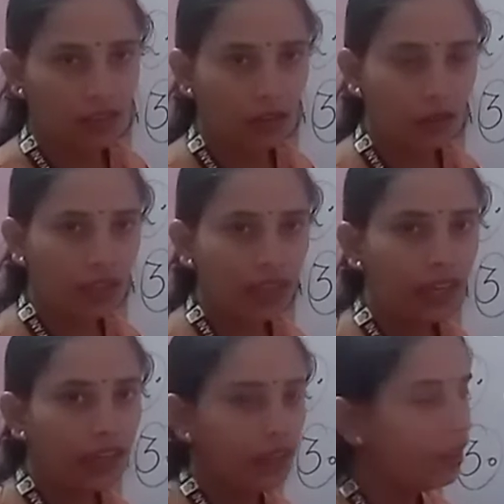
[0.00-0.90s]
Okay,
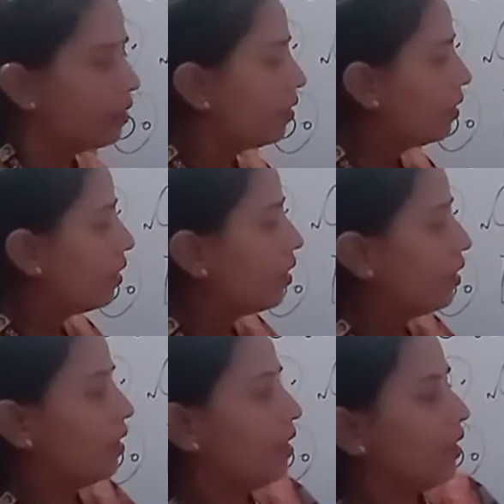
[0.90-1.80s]

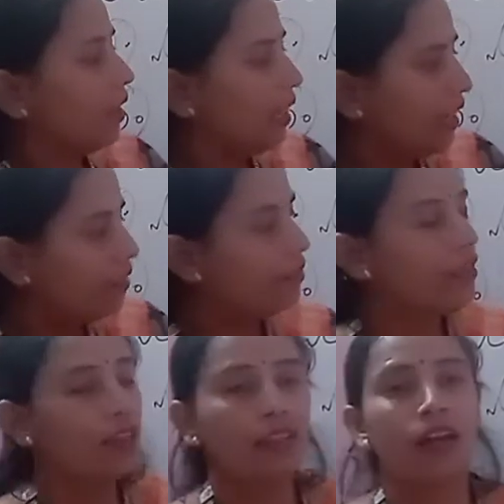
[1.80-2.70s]
if
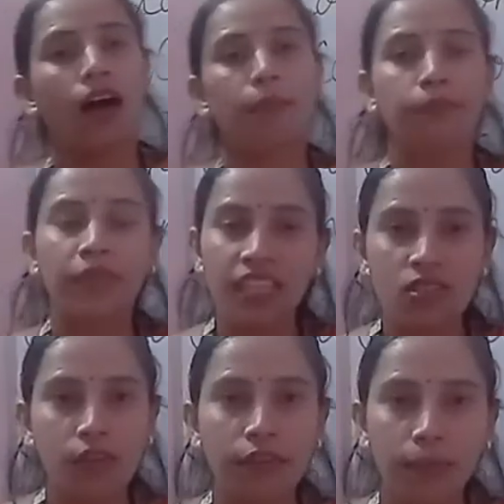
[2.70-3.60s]
a
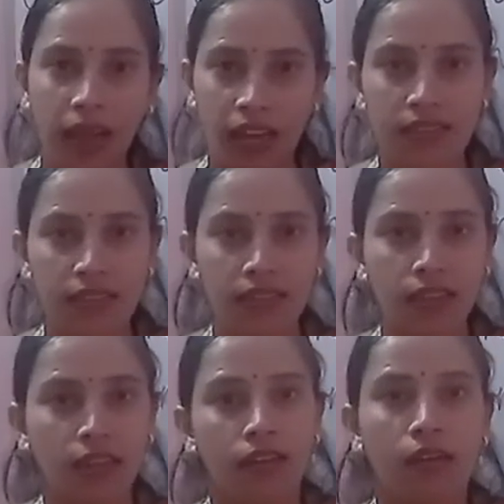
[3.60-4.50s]
piece of a
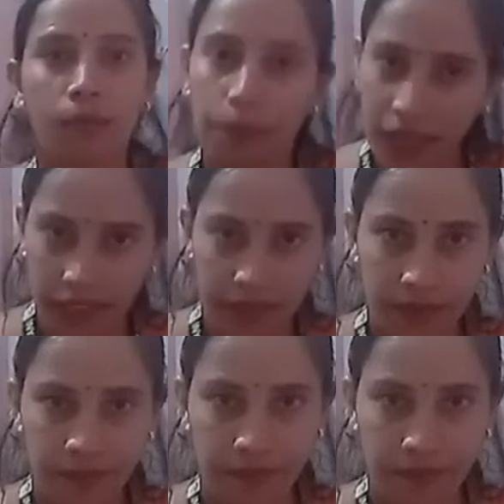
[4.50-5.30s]
plastic burn,